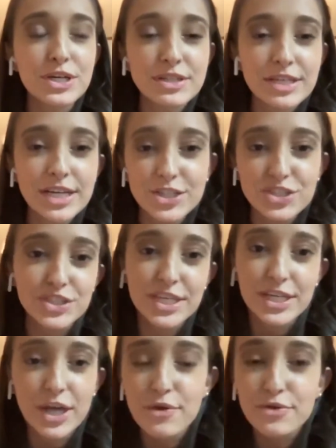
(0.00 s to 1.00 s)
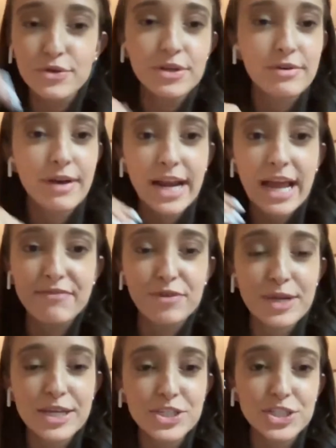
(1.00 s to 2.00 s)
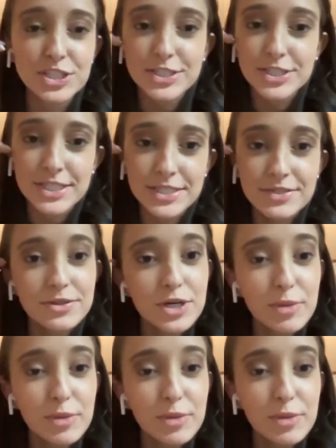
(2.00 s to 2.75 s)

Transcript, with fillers: And then I just like go through and I write affirmations like